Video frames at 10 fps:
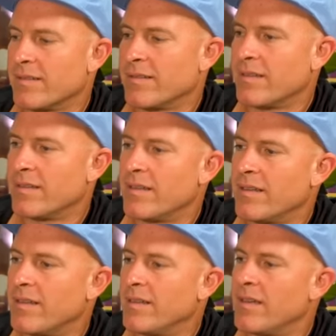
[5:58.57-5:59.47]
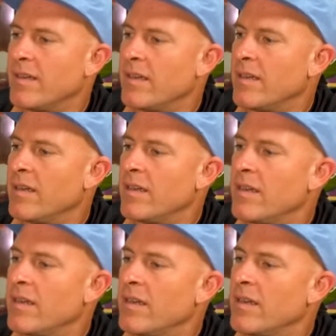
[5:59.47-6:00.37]

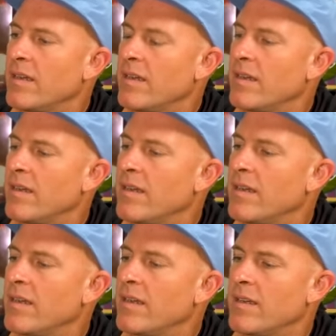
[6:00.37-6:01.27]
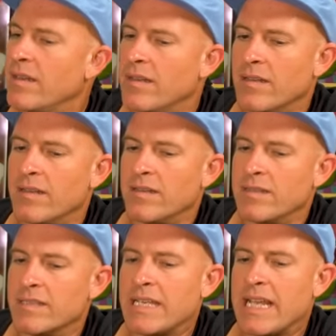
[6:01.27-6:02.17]

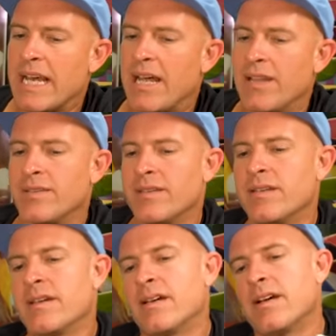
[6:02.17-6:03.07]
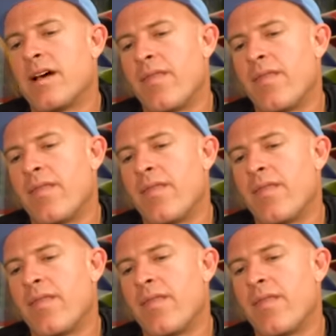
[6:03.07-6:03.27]
(silent)